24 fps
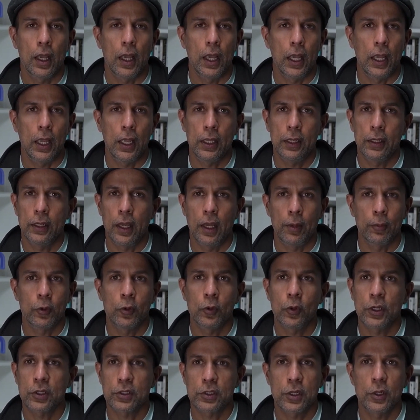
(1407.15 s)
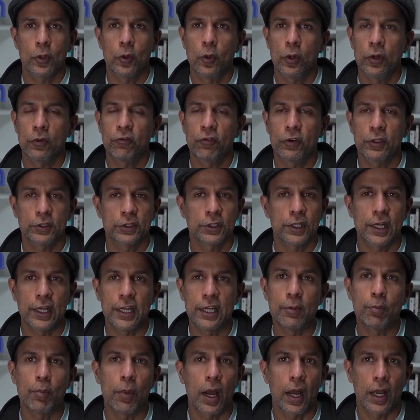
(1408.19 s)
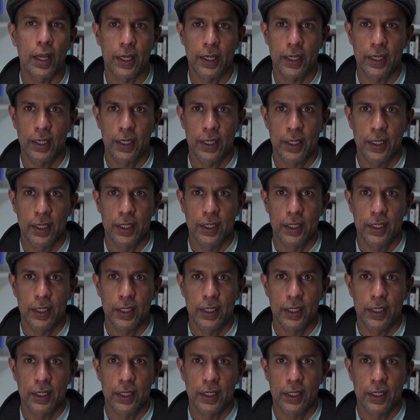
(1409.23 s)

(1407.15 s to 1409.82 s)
and I'm going to actually go and first clean my